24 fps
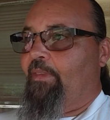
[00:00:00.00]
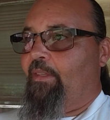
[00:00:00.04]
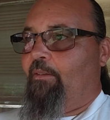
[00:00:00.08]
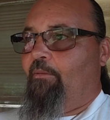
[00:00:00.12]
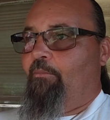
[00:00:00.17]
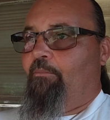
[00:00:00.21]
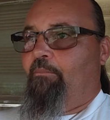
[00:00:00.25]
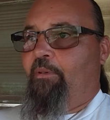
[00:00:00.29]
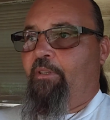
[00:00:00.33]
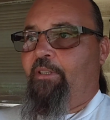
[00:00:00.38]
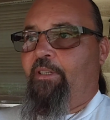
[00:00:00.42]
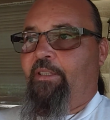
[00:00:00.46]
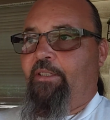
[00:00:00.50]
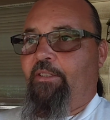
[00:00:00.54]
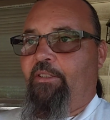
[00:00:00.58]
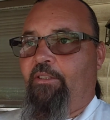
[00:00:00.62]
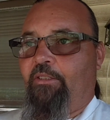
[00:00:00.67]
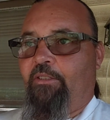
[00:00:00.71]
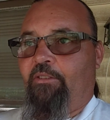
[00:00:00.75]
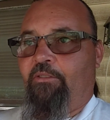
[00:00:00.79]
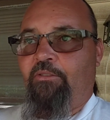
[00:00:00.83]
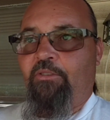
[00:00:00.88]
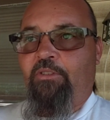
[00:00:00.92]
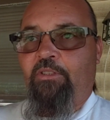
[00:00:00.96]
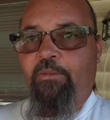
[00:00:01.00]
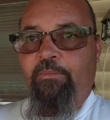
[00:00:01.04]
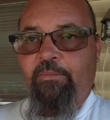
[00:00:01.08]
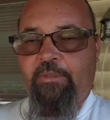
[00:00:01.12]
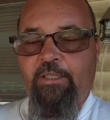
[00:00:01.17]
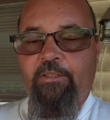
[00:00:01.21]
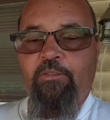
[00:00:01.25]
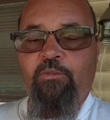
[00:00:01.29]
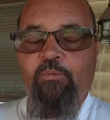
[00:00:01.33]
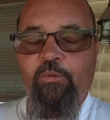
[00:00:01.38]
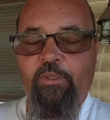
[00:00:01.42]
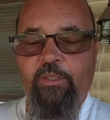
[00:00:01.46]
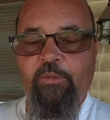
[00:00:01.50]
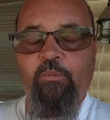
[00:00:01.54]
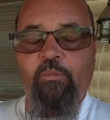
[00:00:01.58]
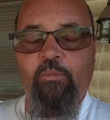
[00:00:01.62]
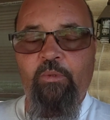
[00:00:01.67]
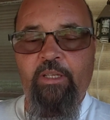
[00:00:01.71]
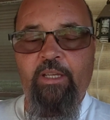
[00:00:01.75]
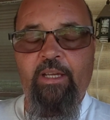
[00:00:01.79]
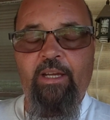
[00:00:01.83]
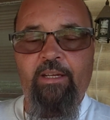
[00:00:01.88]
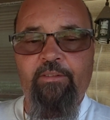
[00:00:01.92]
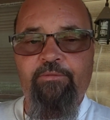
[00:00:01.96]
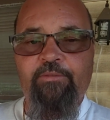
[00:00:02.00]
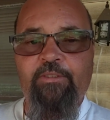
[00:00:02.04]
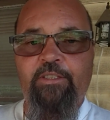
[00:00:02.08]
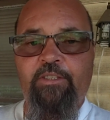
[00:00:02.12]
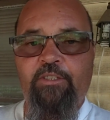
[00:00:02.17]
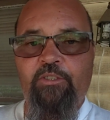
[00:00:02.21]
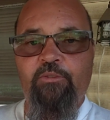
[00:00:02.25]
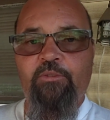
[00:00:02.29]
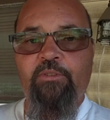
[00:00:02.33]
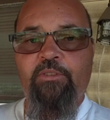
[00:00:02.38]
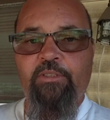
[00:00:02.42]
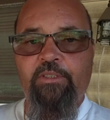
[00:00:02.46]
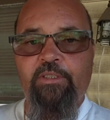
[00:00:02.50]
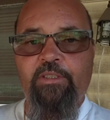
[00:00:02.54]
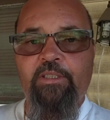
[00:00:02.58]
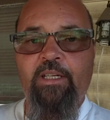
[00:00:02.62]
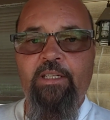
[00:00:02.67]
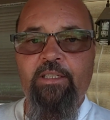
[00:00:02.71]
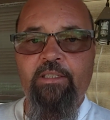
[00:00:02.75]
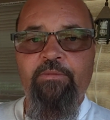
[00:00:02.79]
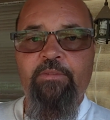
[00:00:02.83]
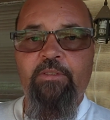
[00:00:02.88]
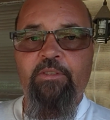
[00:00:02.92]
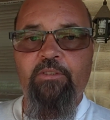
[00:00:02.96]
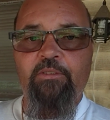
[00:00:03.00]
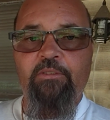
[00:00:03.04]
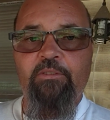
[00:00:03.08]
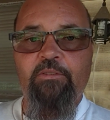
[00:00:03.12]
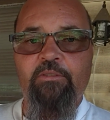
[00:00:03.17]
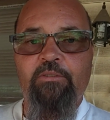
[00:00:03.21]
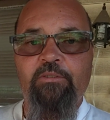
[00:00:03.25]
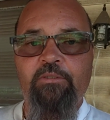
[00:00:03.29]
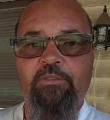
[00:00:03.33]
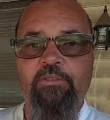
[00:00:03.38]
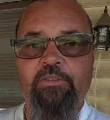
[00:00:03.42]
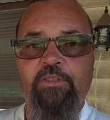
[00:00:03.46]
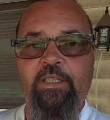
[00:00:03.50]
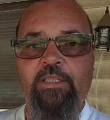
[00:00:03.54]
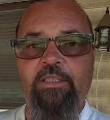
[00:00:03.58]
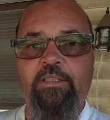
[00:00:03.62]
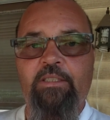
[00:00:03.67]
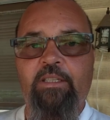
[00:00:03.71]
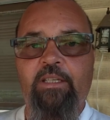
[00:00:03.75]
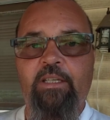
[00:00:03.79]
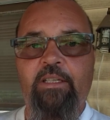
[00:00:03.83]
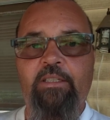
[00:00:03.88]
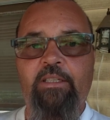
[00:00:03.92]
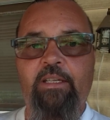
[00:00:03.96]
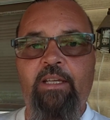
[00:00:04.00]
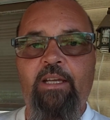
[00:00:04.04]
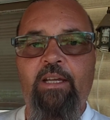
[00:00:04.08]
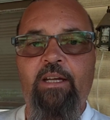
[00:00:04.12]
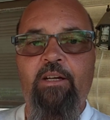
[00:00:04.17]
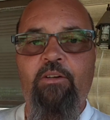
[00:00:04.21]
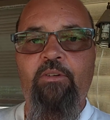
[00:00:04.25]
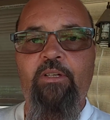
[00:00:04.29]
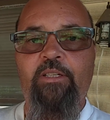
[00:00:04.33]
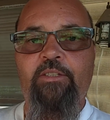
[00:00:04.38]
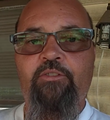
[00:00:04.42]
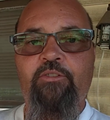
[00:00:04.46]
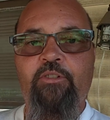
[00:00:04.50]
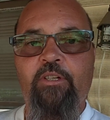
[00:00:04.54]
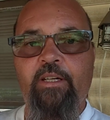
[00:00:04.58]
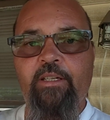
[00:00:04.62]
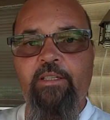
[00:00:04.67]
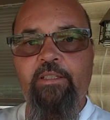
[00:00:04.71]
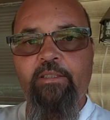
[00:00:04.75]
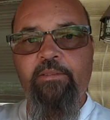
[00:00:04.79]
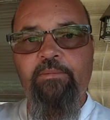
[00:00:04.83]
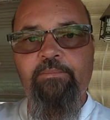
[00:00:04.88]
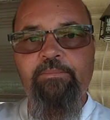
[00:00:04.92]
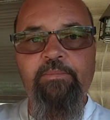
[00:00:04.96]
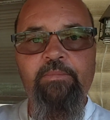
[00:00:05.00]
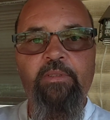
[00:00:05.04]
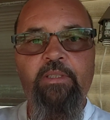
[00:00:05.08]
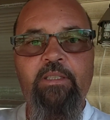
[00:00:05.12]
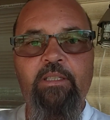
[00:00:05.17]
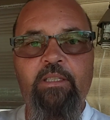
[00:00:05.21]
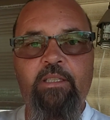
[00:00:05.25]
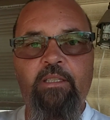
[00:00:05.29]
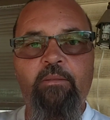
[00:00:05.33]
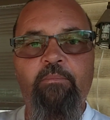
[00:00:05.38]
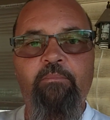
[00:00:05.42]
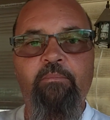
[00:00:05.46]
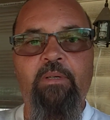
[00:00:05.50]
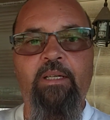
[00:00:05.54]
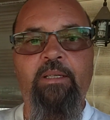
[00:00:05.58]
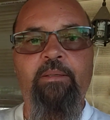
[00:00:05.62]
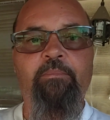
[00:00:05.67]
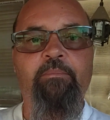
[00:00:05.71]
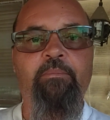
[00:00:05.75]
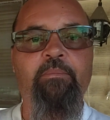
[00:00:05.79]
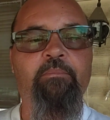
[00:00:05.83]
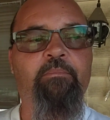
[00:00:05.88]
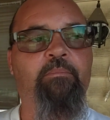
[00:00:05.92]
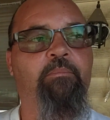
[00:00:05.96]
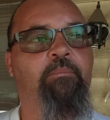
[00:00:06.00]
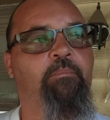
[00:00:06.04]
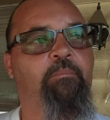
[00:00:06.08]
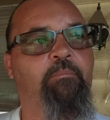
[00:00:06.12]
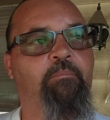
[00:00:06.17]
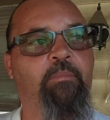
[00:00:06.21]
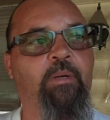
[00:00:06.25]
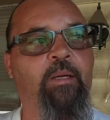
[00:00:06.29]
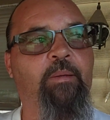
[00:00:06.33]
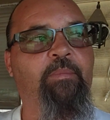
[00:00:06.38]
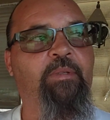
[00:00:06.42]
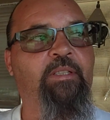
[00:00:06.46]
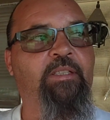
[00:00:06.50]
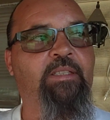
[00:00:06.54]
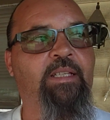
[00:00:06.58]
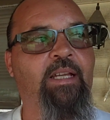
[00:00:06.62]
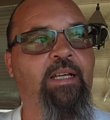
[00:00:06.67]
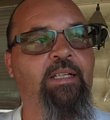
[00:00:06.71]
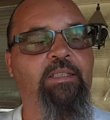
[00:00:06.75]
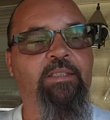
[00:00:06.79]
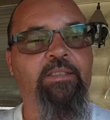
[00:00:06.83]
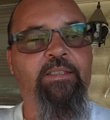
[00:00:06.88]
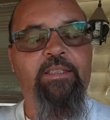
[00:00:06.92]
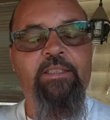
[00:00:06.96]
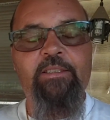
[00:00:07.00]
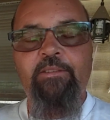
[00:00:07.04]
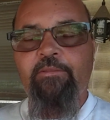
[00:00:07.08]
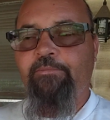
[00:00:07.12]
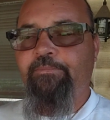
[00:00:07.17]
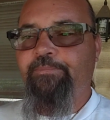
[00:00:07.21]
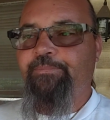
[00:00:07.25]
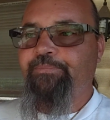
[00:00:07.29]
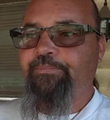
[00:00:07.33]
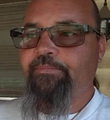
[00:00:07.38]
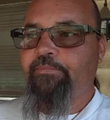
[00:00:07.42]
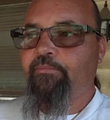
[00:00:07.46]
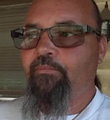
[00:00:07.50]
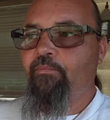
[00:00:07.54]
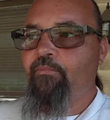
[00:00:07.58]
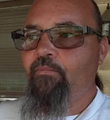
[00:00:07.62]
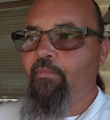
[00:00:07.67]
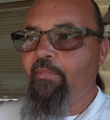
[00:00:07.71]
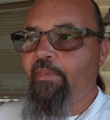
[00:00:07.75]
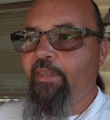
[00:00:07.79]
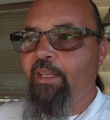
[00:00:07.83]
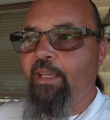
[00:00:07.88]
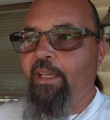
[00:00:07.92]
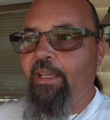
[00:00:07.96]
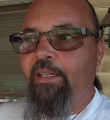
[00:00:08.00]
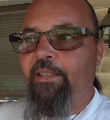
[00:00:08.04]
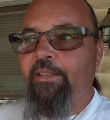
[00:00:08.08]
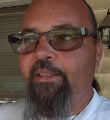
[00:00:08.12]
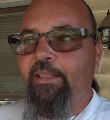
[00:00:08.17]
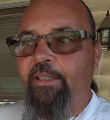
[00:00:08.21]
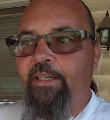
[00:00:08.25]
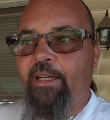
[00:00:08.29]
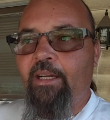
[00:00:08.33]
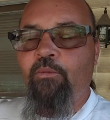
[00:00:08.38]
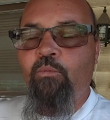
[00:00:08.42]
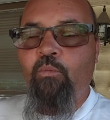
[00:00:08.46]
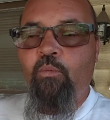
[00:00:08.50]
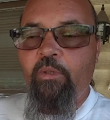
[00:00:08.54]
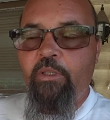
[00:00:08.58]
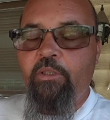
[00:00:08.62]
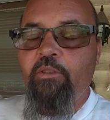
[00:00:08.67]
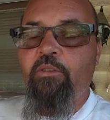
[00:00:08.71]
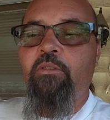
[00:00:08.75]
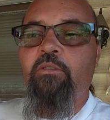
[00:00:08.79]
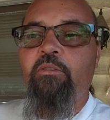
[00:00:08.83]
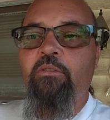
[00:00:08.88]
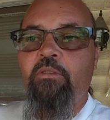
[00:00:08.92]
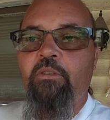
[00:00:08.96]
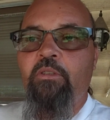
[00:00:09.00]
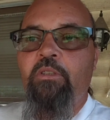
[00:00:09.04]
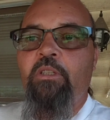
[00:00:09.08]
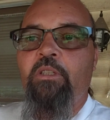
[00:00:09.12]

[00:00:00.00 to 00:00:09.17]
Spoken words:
But sometimes we have to use a knife, so that's kind of how I try to keep my my mentality. And then I will